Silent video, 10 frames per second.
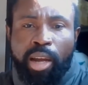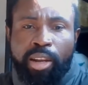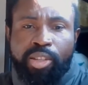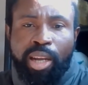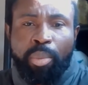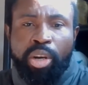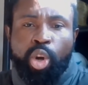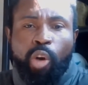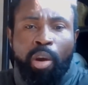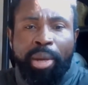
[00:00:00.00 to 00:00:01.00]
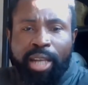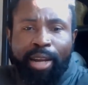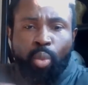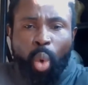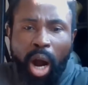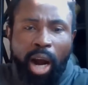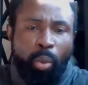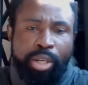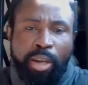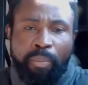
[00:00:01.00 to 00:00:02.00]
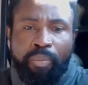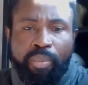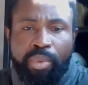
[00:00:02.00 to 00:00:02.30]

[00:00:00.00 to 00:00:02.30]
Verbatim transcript: Understand? But the government at war with them.